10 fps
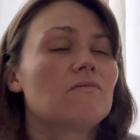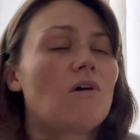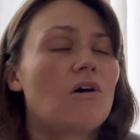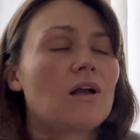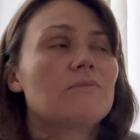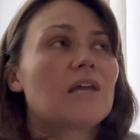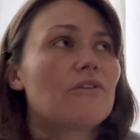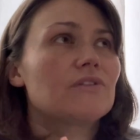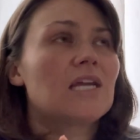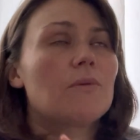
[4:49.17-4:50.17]
all come
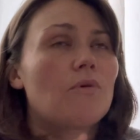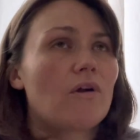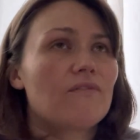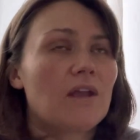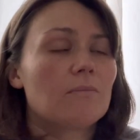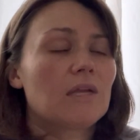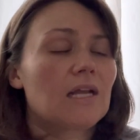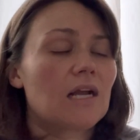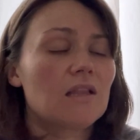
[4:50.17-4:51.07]
together at the table, our family, like I